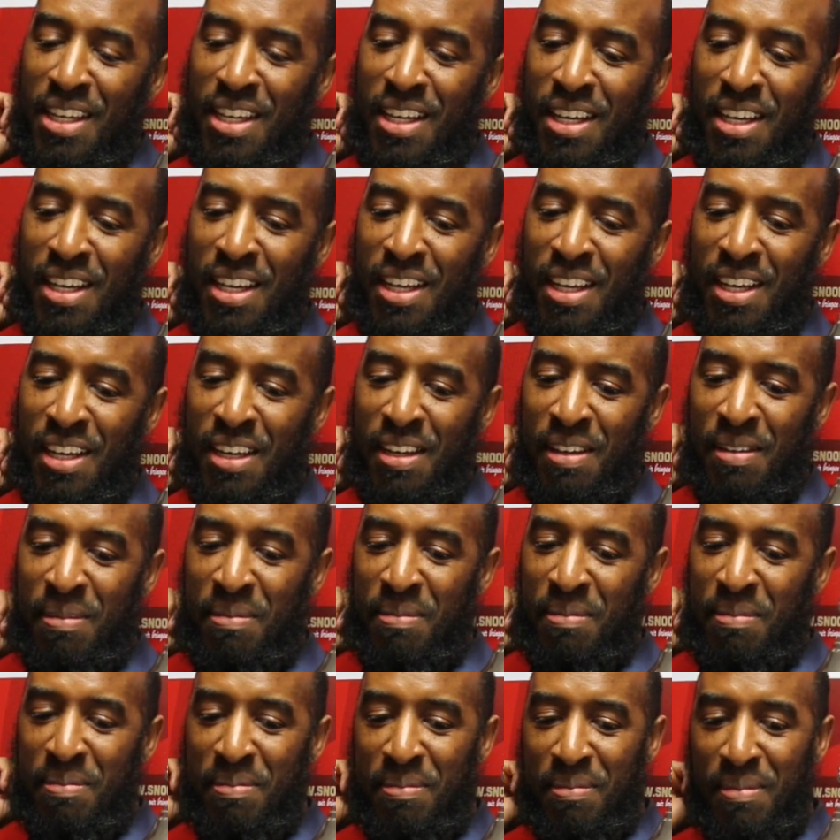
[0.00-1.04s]

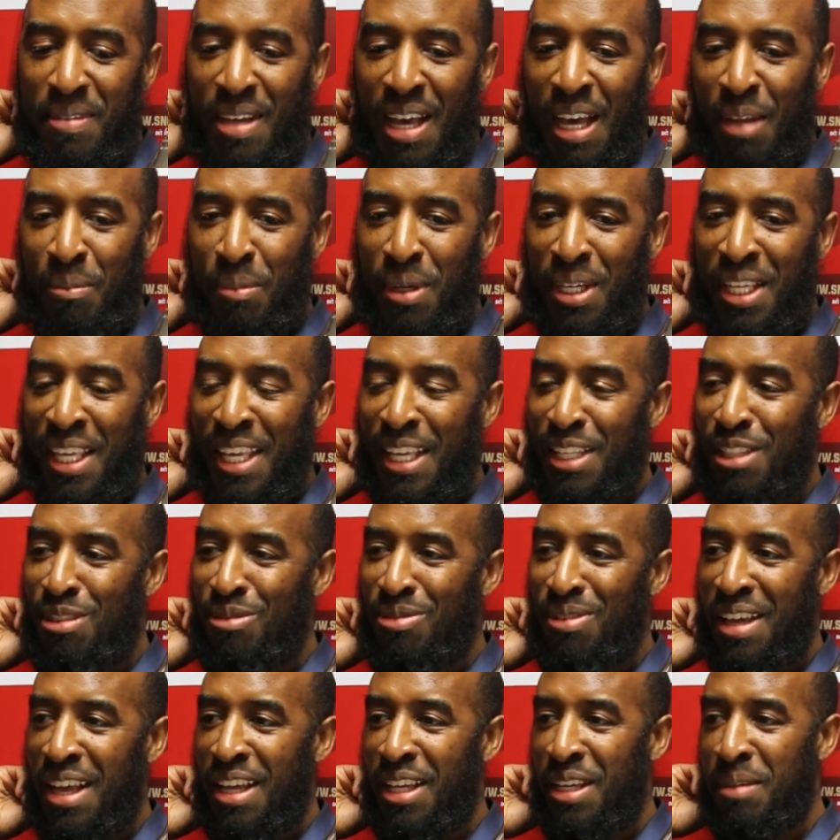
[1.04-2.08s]
and my kids
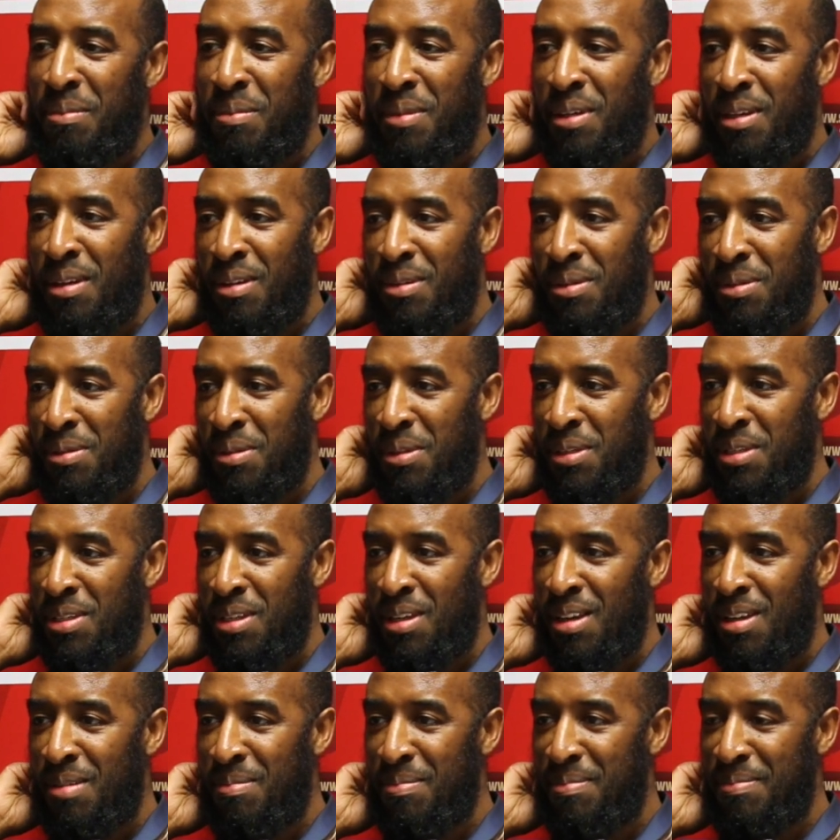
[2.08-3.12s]
for egging me on all the
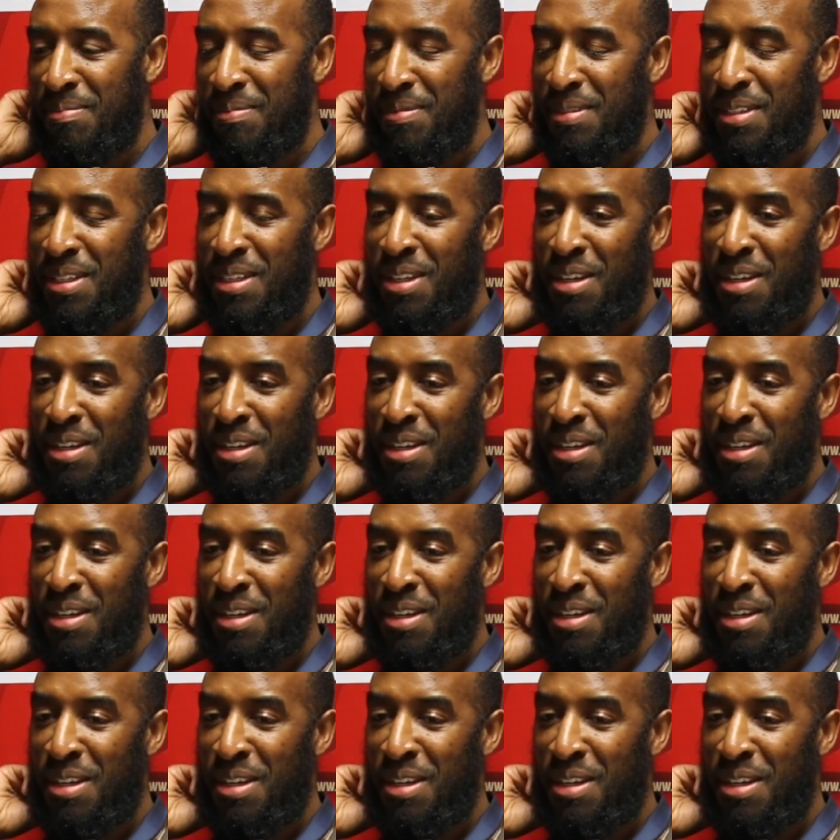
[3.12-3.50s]
time.